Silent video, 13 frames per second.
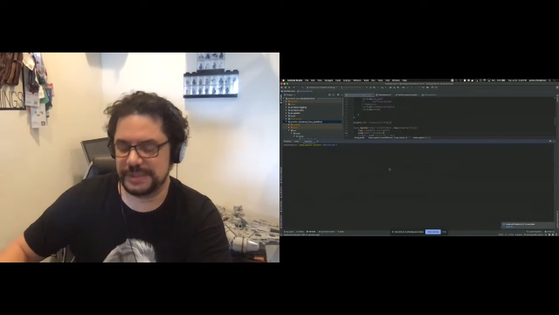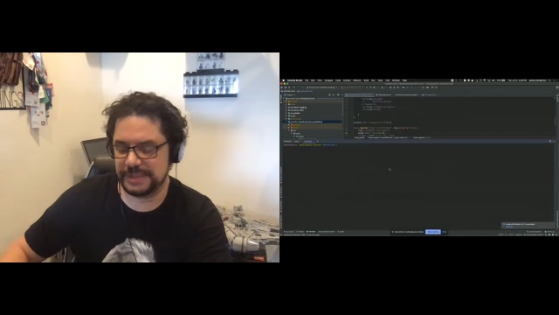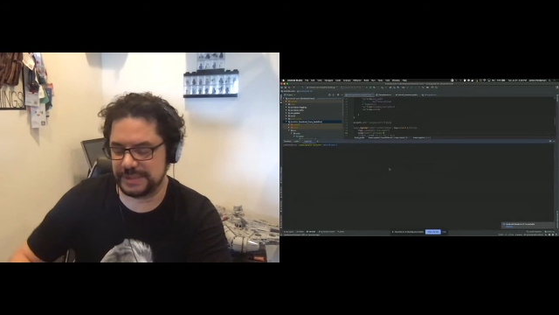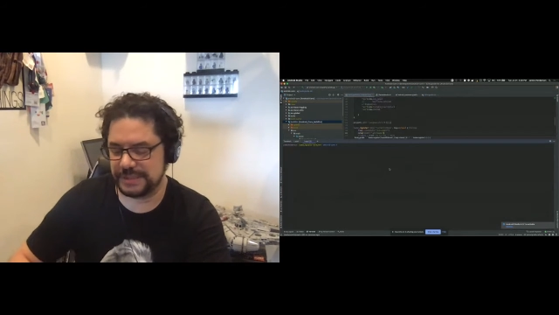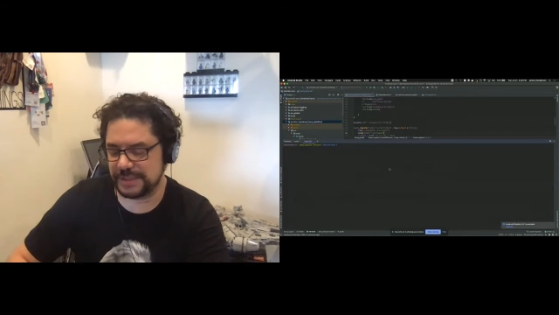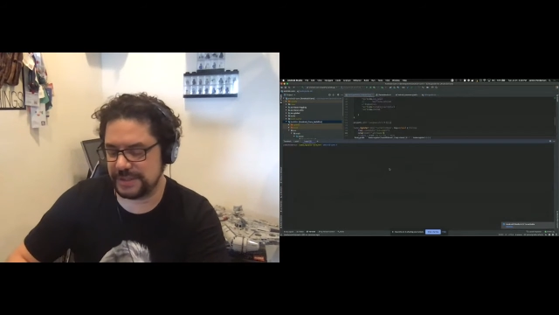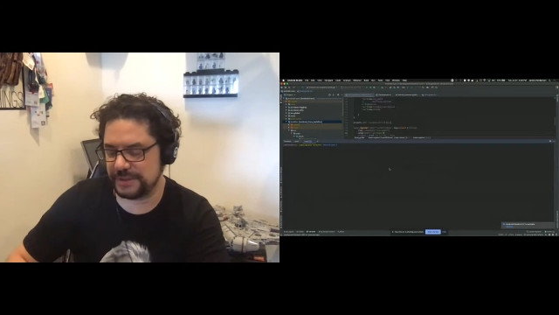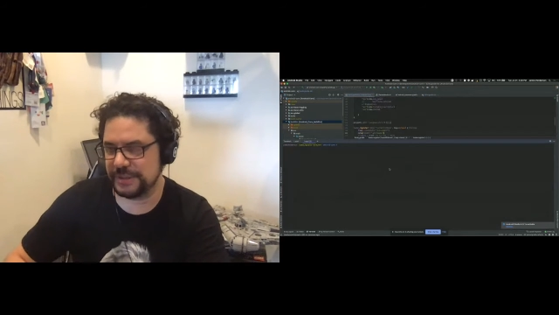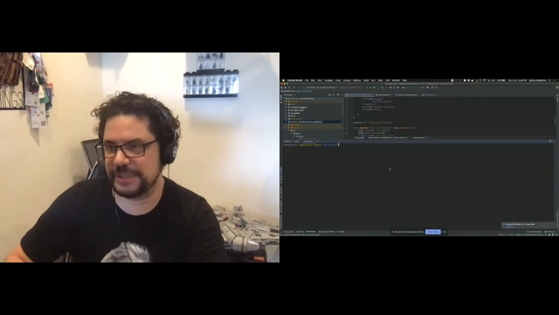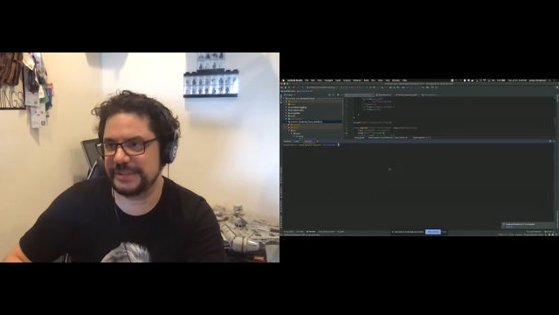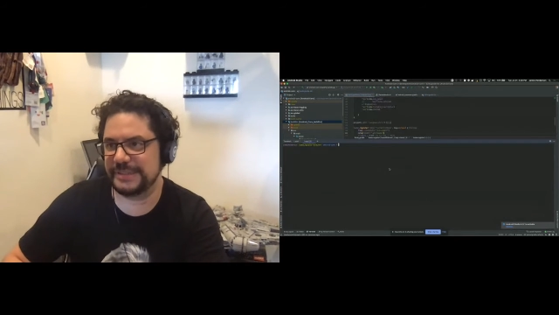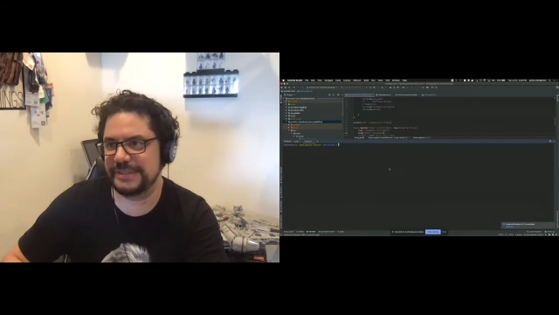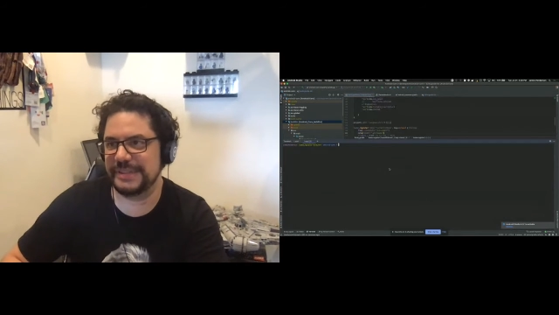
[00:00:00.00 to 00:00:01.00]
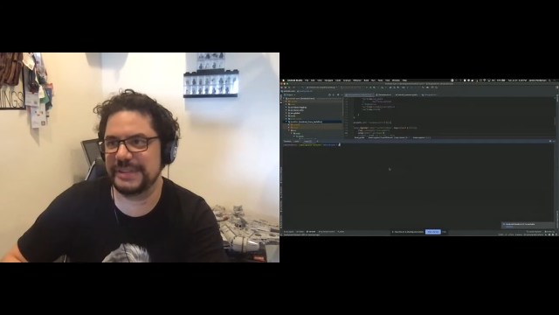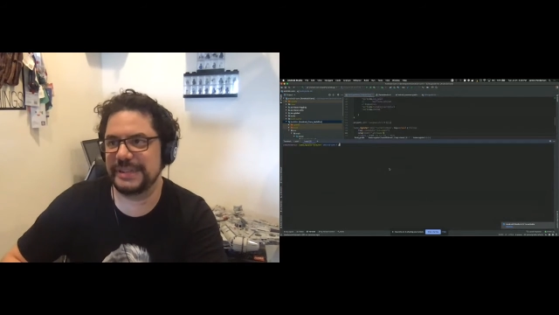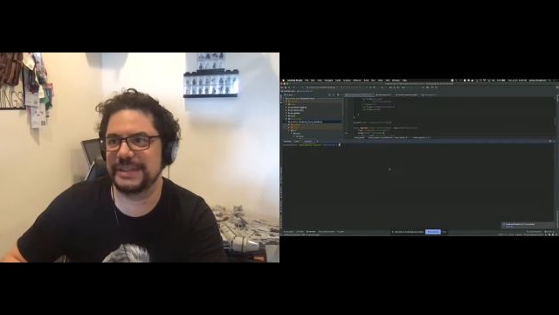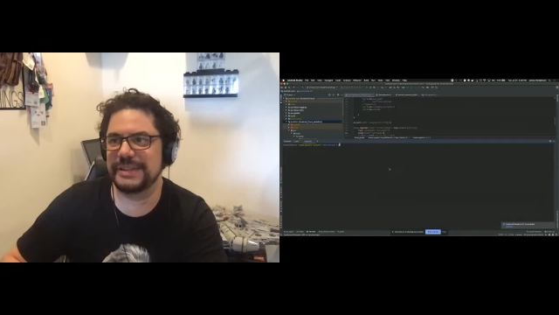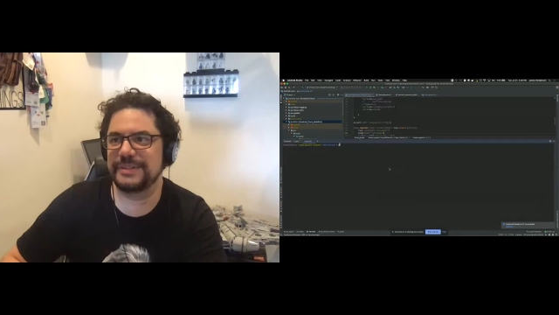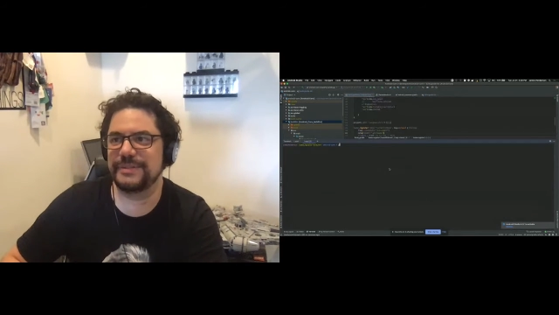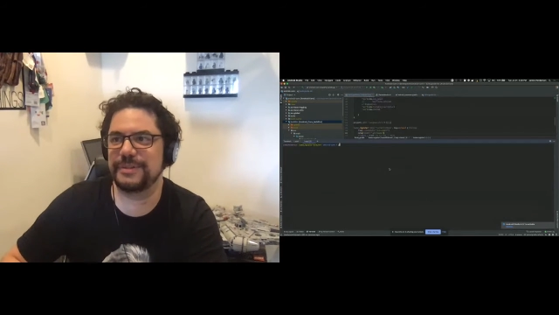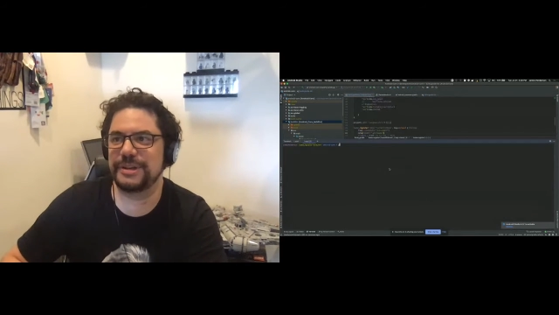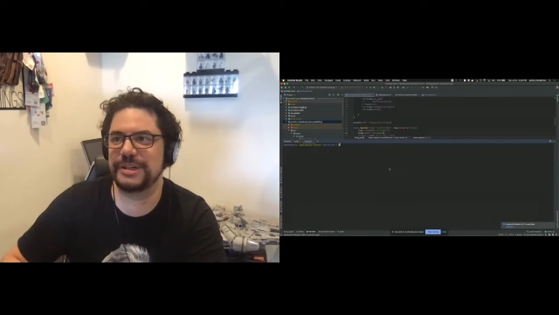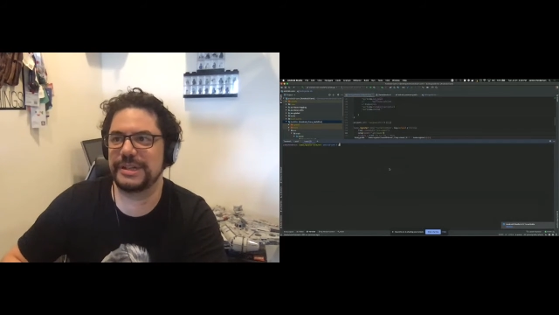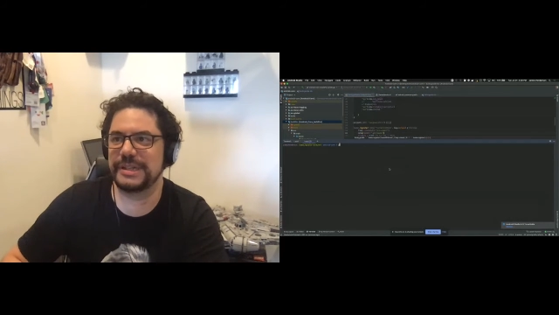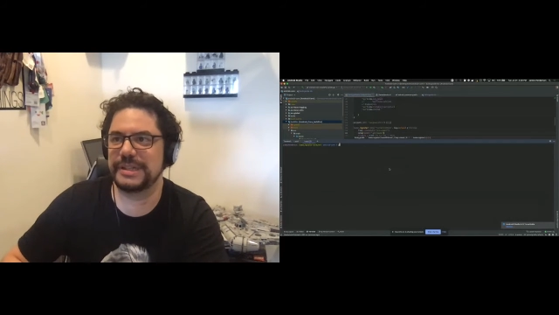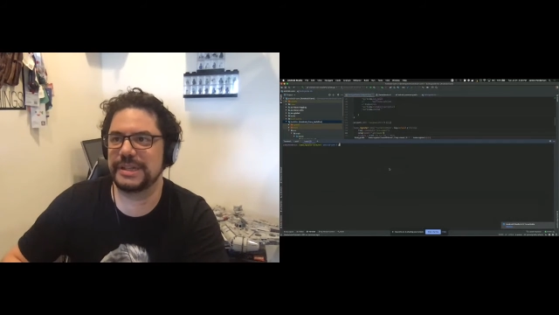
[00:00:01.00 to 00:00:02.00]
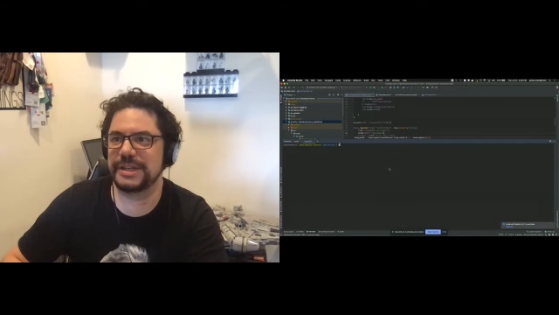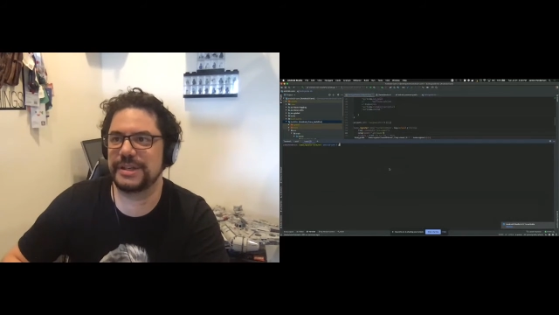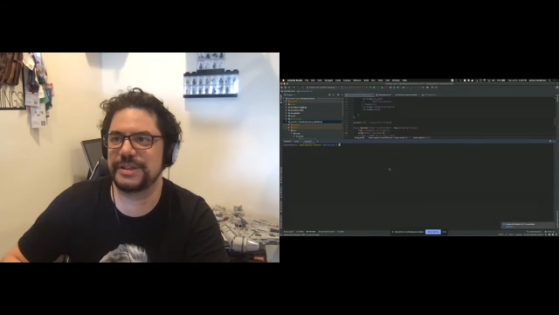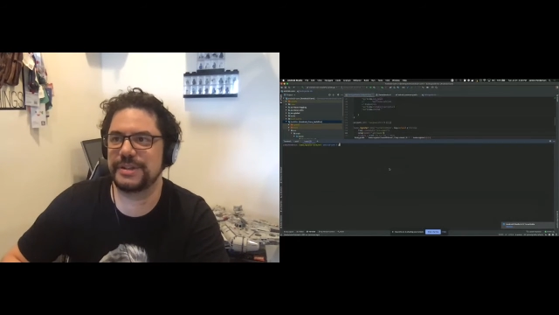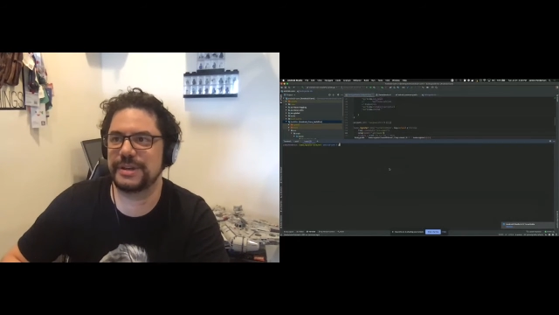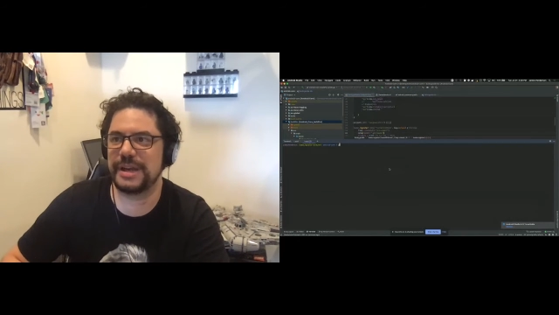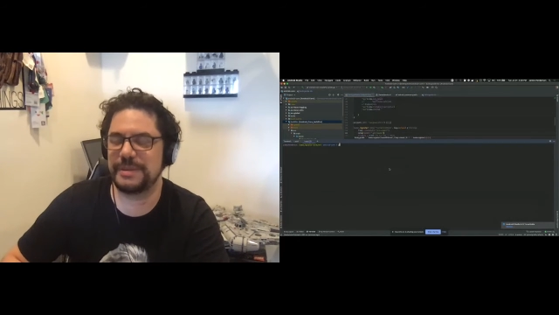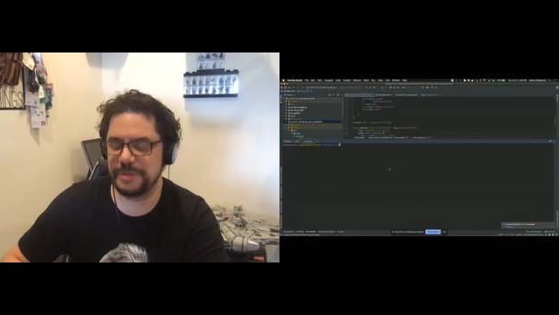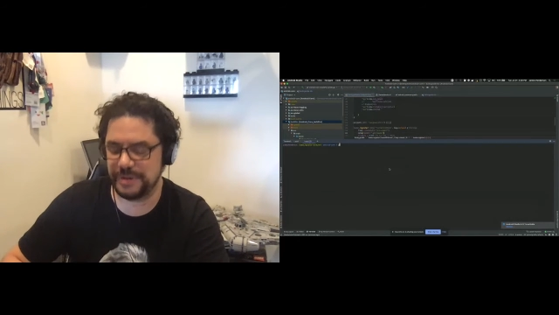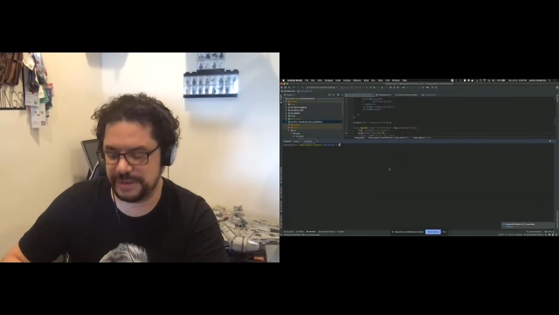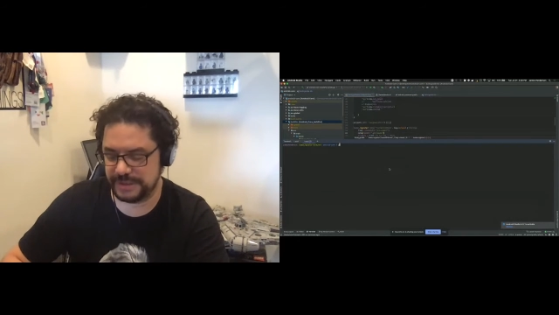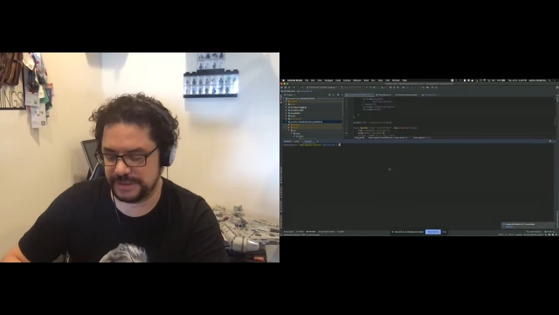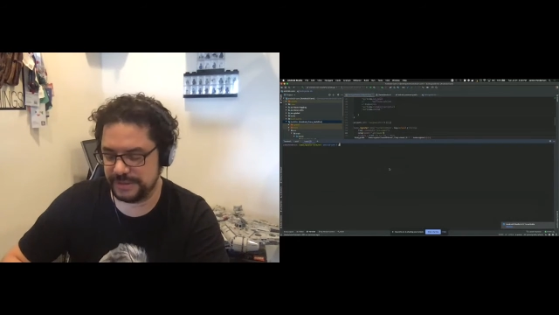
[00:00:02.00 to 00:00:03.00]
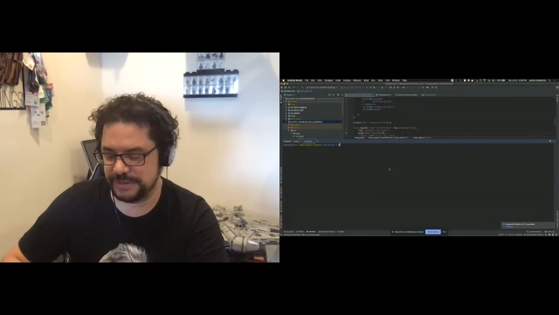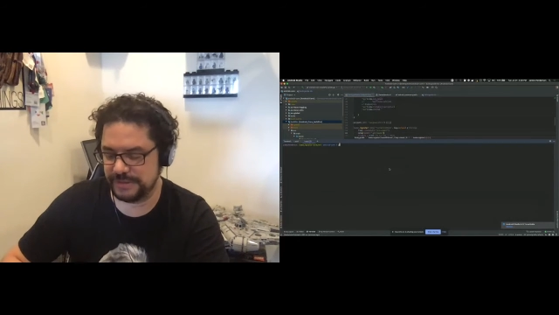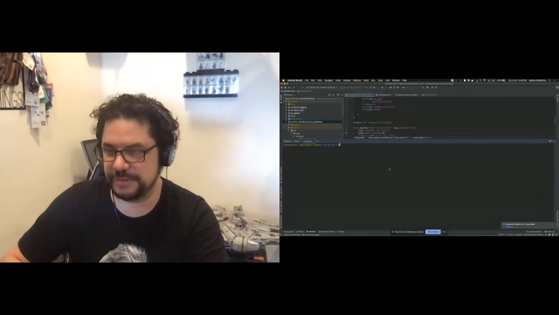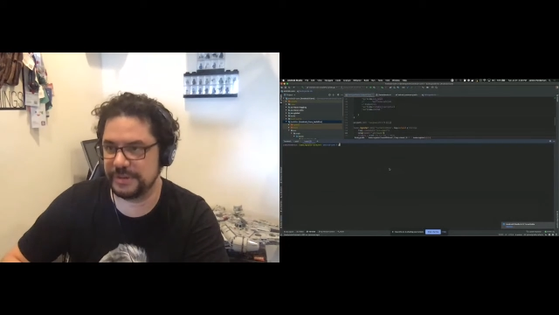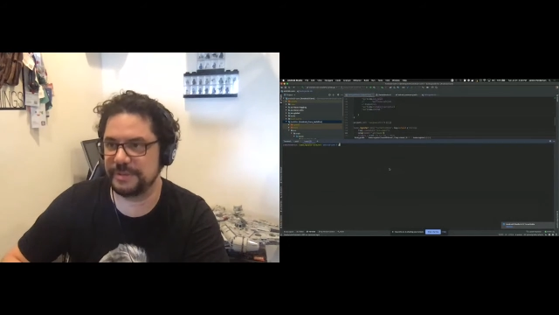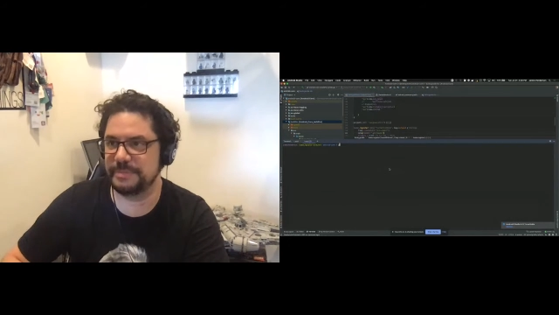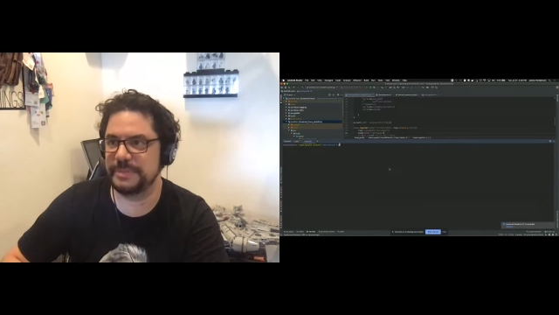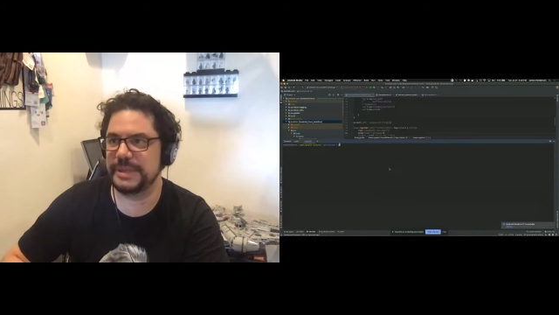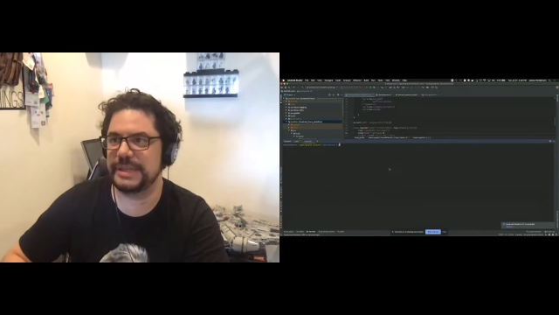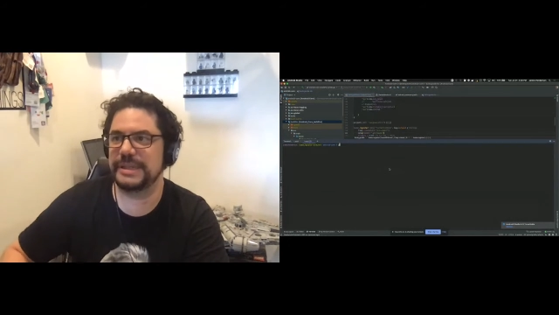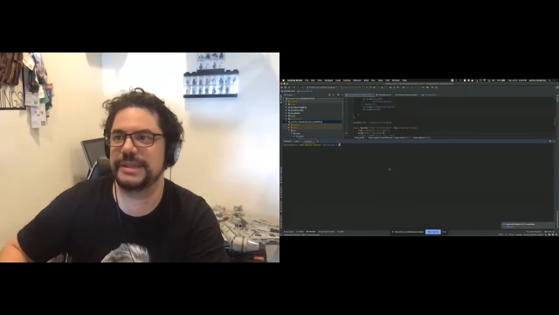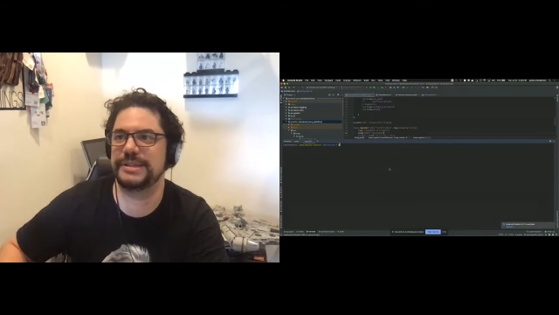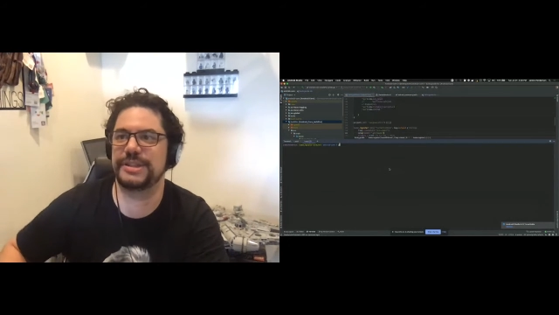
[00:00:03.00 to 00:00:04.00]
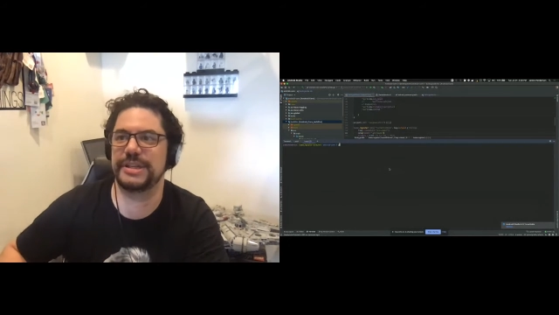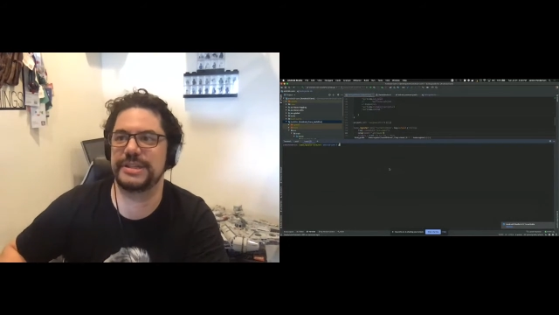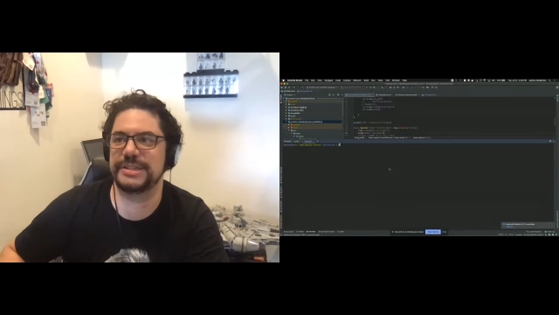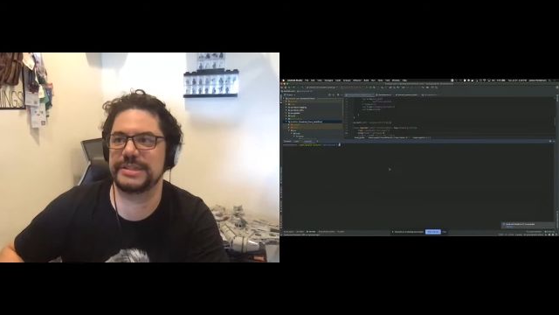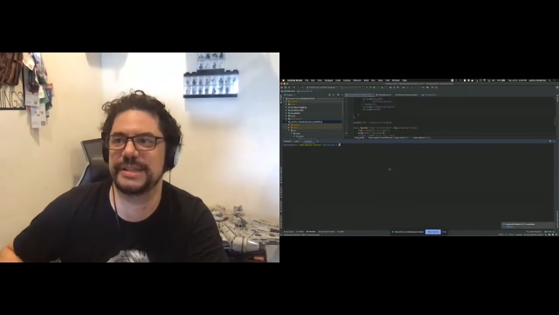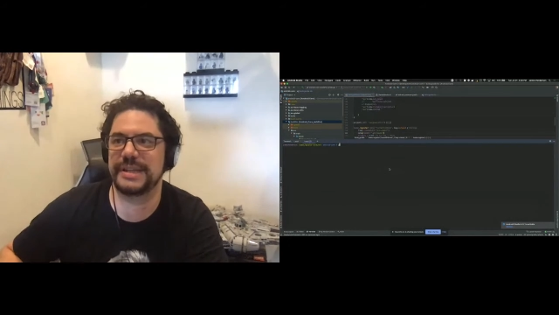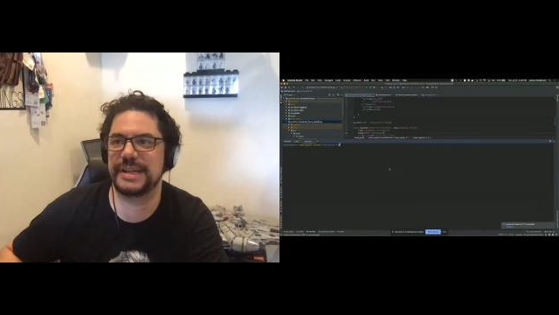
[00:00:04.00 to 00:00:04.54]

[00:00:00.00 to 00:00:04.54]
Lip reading: So let's see. We're gonna go. I'm going to commit the changes that I